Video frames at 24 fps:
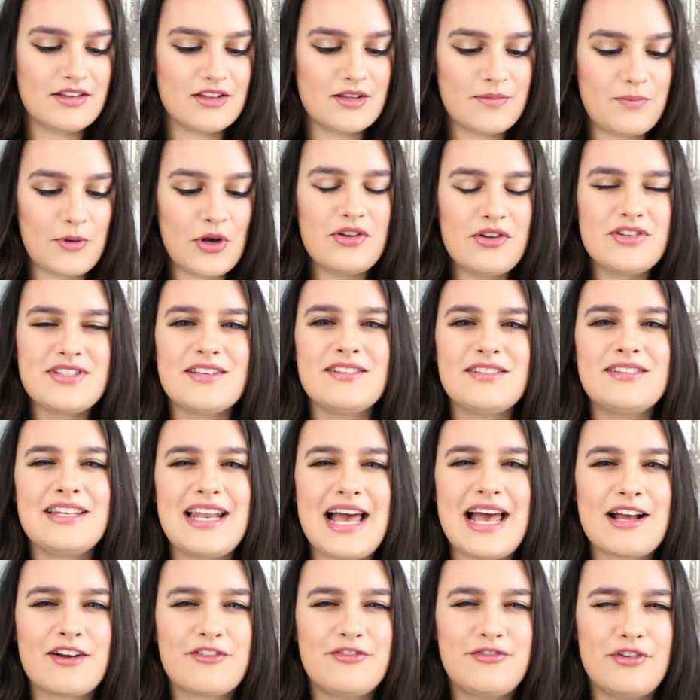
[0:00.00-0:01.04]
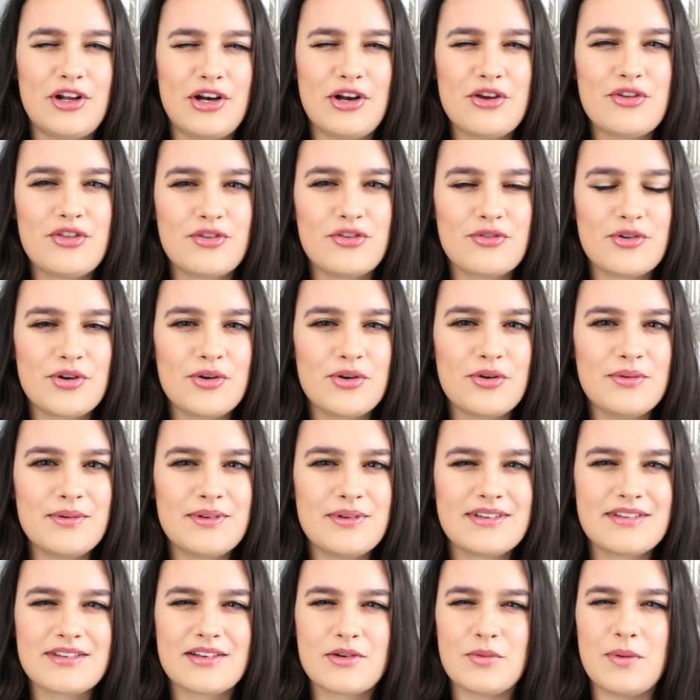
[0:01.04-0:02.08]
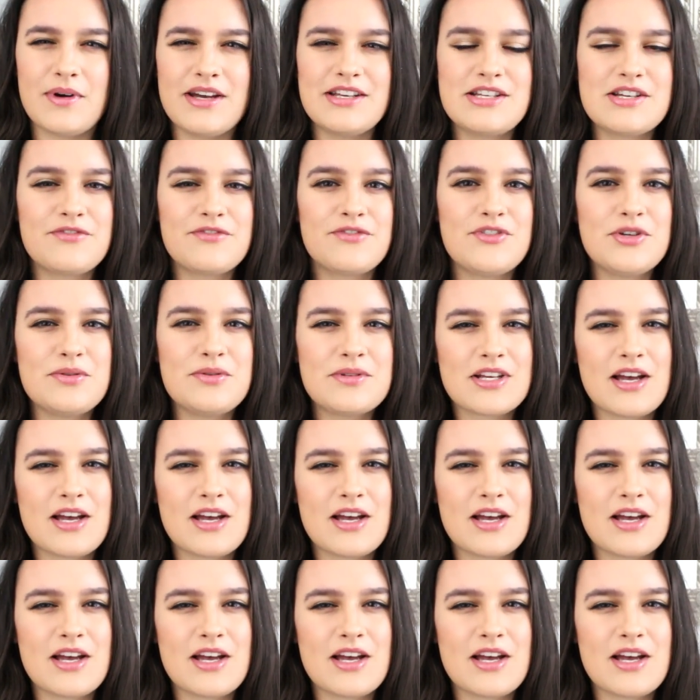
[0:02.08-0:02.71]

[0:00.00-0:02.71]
The plot does lack follow through quite a few